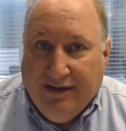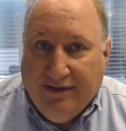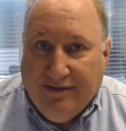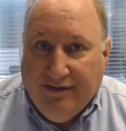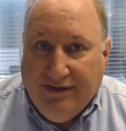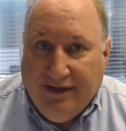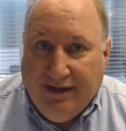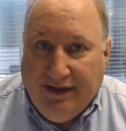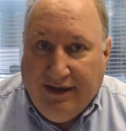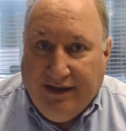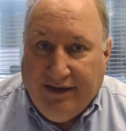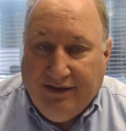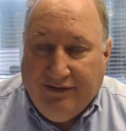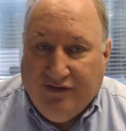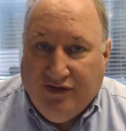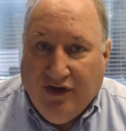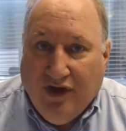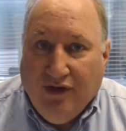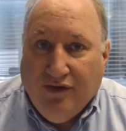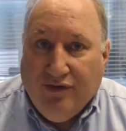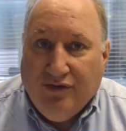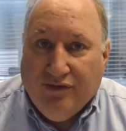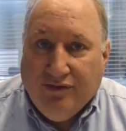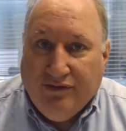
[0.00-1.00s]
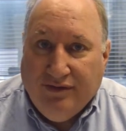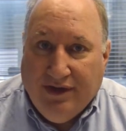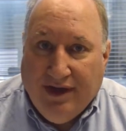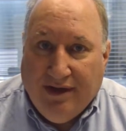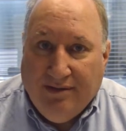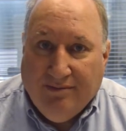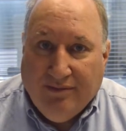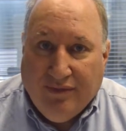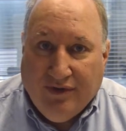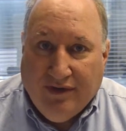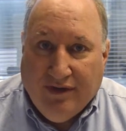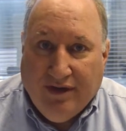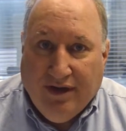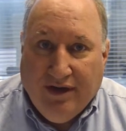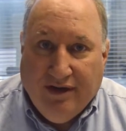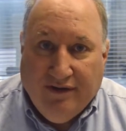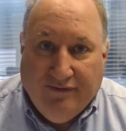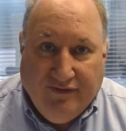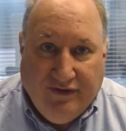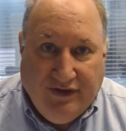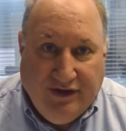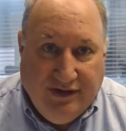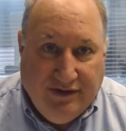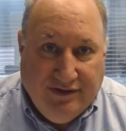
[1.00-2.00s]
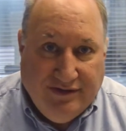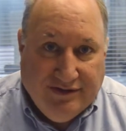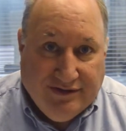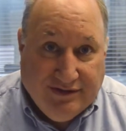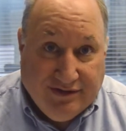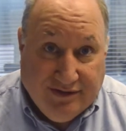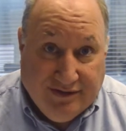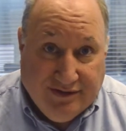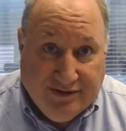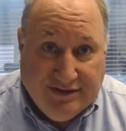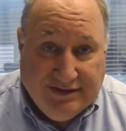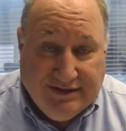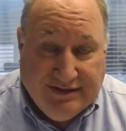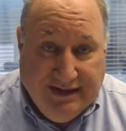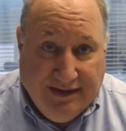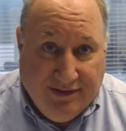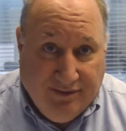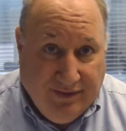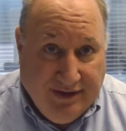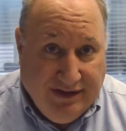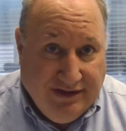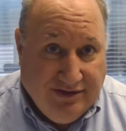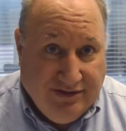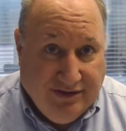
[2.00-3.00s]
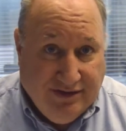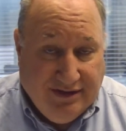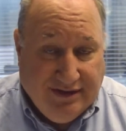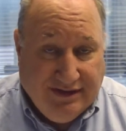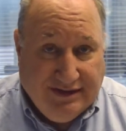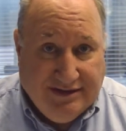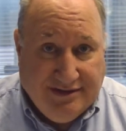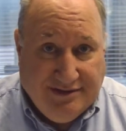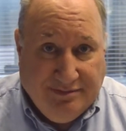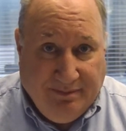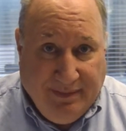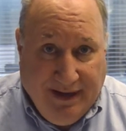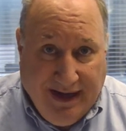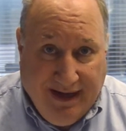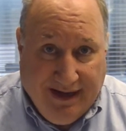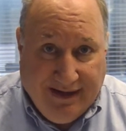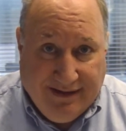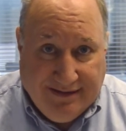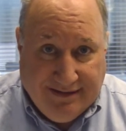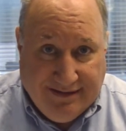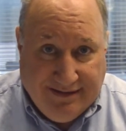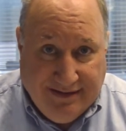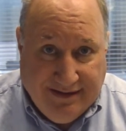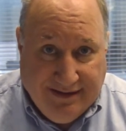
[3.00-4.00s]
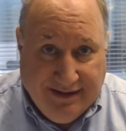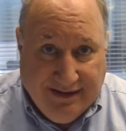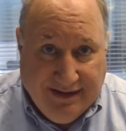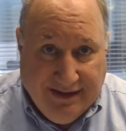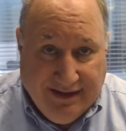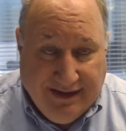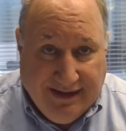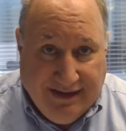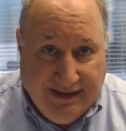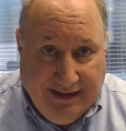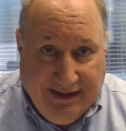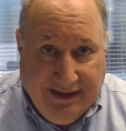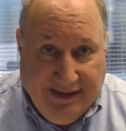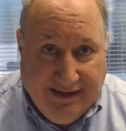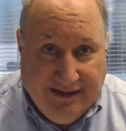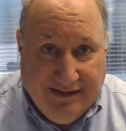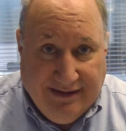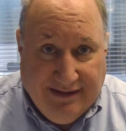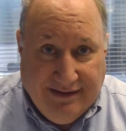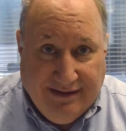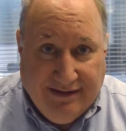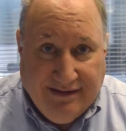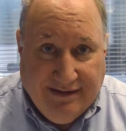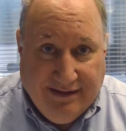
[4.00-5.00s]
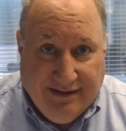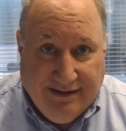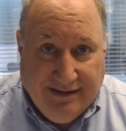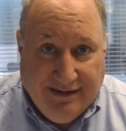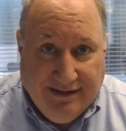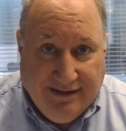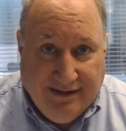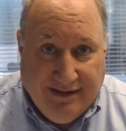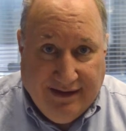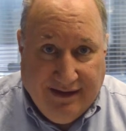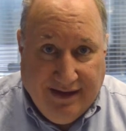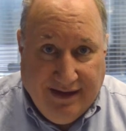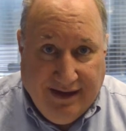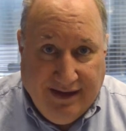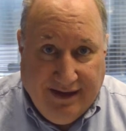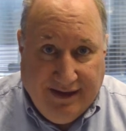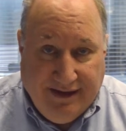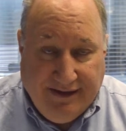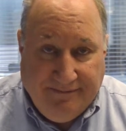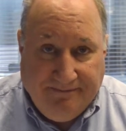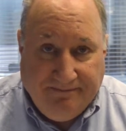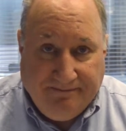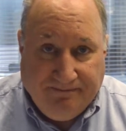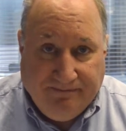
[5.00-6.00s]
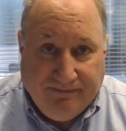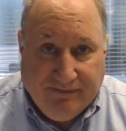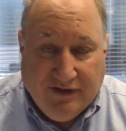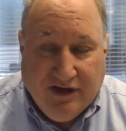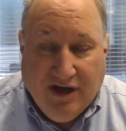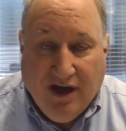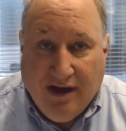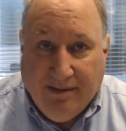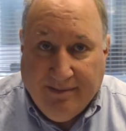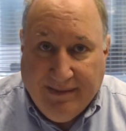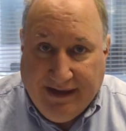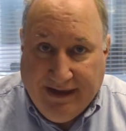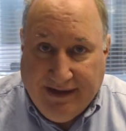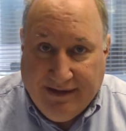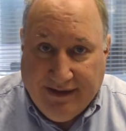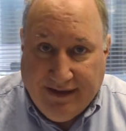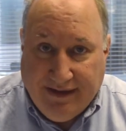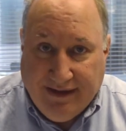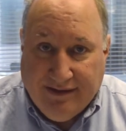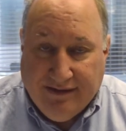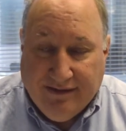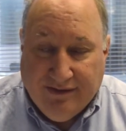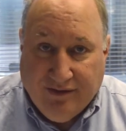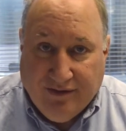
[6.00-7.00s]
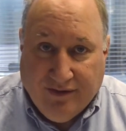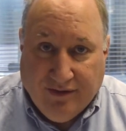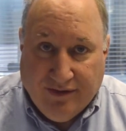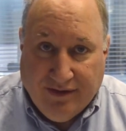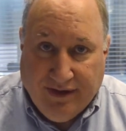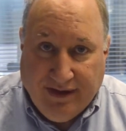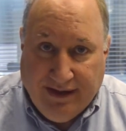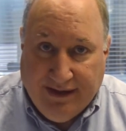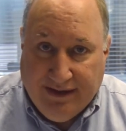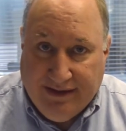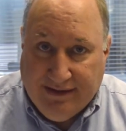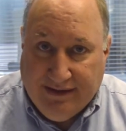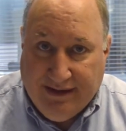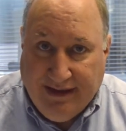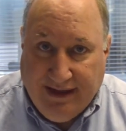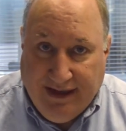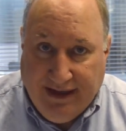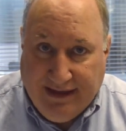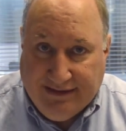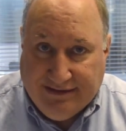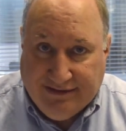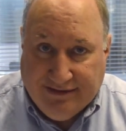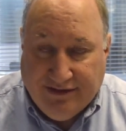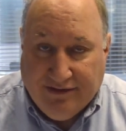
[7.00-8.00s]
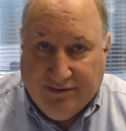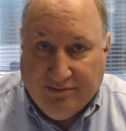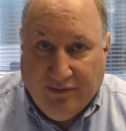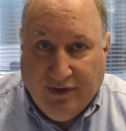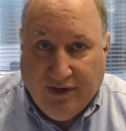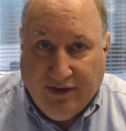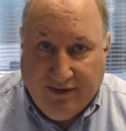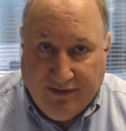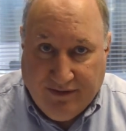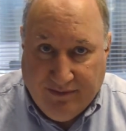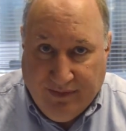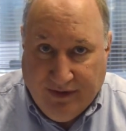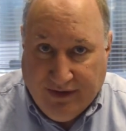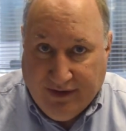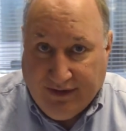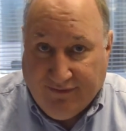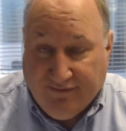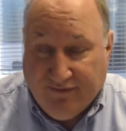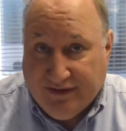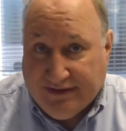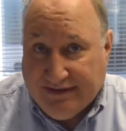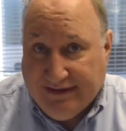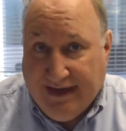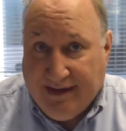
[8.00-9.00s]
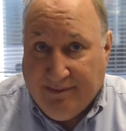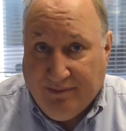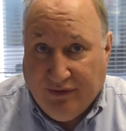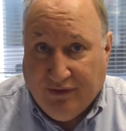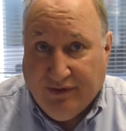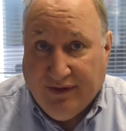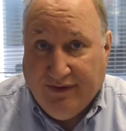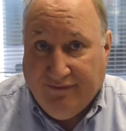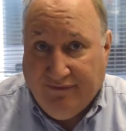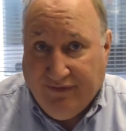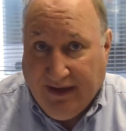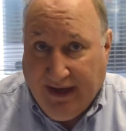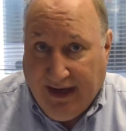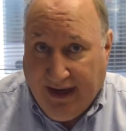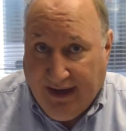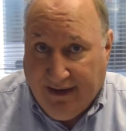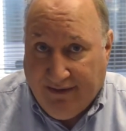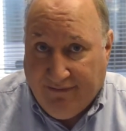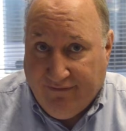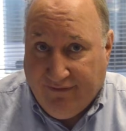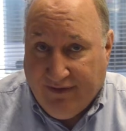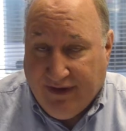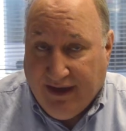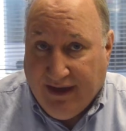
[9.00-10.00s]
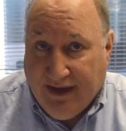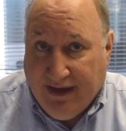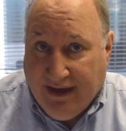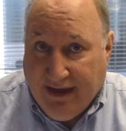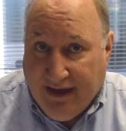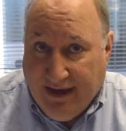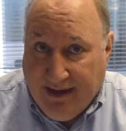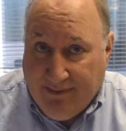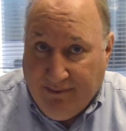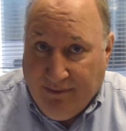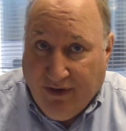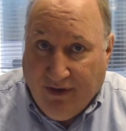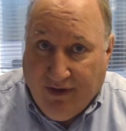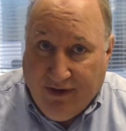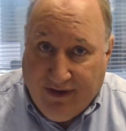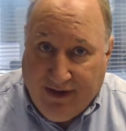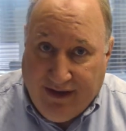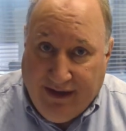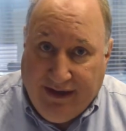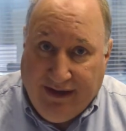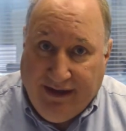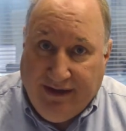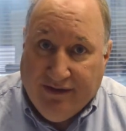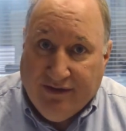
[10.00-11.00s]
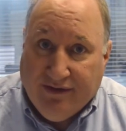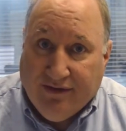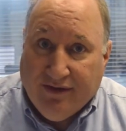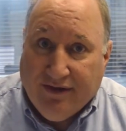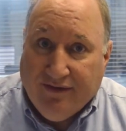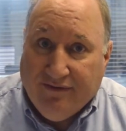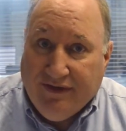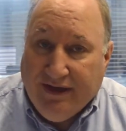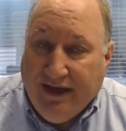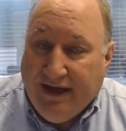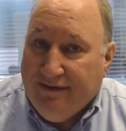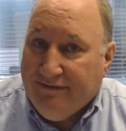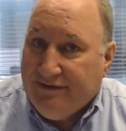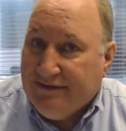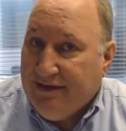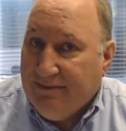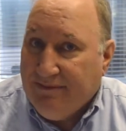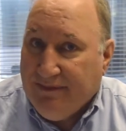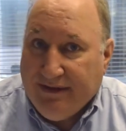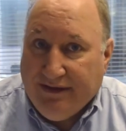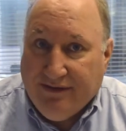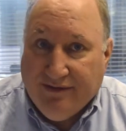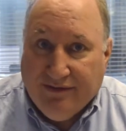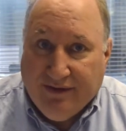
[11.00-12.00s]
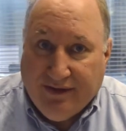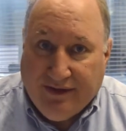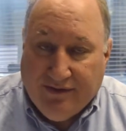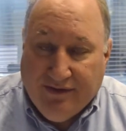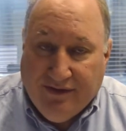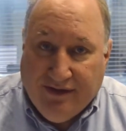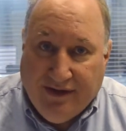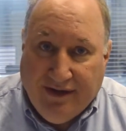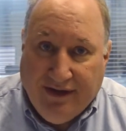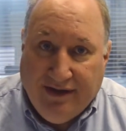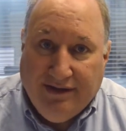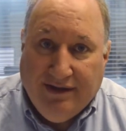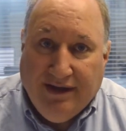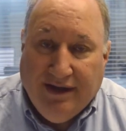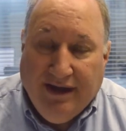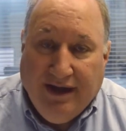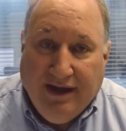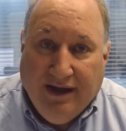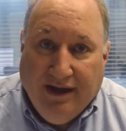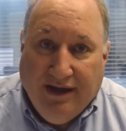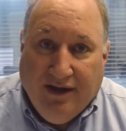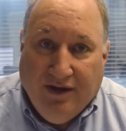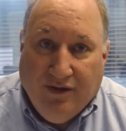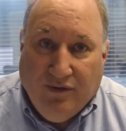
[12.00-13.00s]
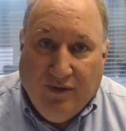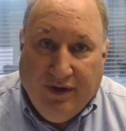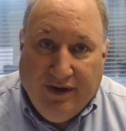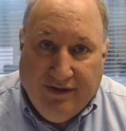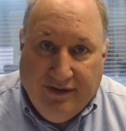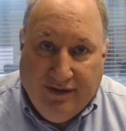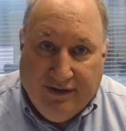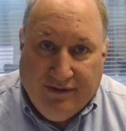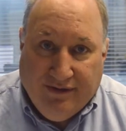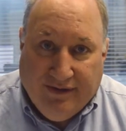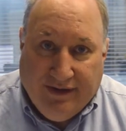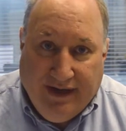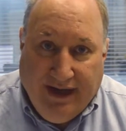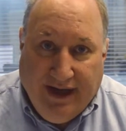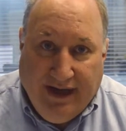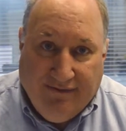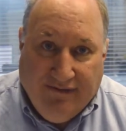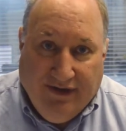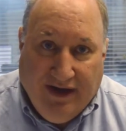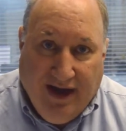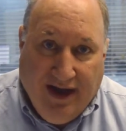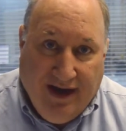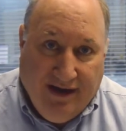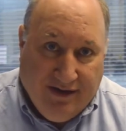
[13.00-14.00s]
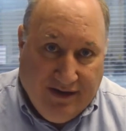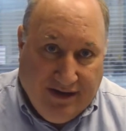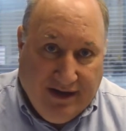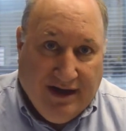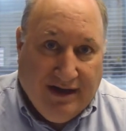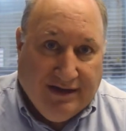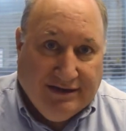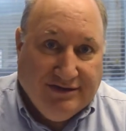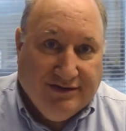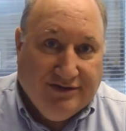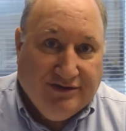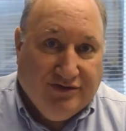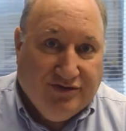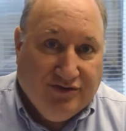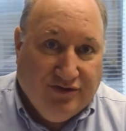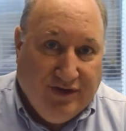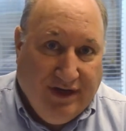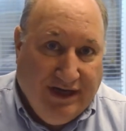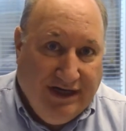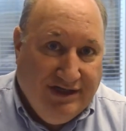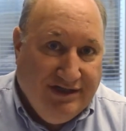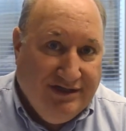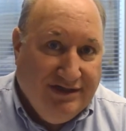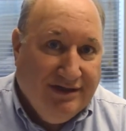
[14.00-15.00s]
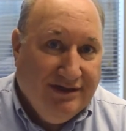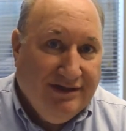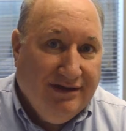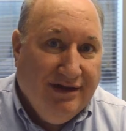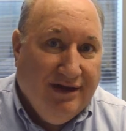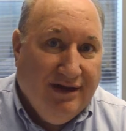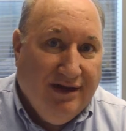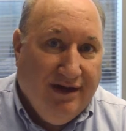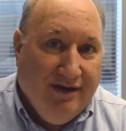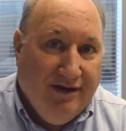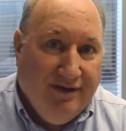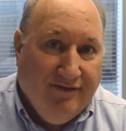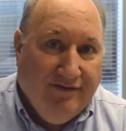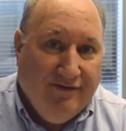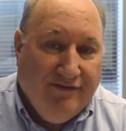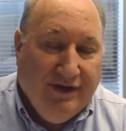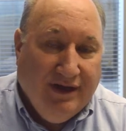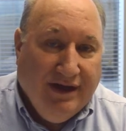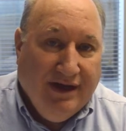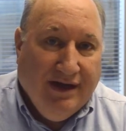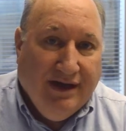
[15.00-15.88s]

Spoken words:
the total number of users that we should expect in a common area or in a certain part of the building. For example, if they have a party or if they have something going on where they're going to have a higher concentration of